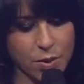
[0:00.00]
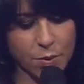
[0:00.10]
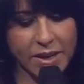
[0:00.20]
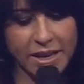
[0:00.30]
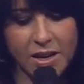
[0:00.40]

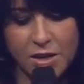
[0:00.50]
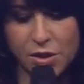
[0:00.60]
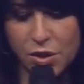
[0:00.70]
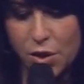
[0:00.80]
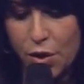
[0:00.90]
When we
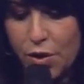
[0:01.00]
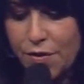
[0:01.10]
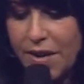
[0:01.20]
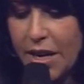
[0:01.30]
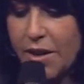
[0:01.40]

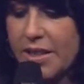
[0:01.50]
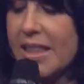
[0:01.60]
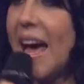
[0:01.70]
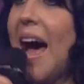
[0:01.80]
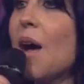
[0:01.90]
serve here
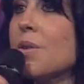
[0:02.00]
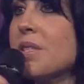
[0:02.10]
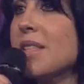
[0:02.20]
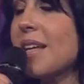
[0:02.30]
at the house,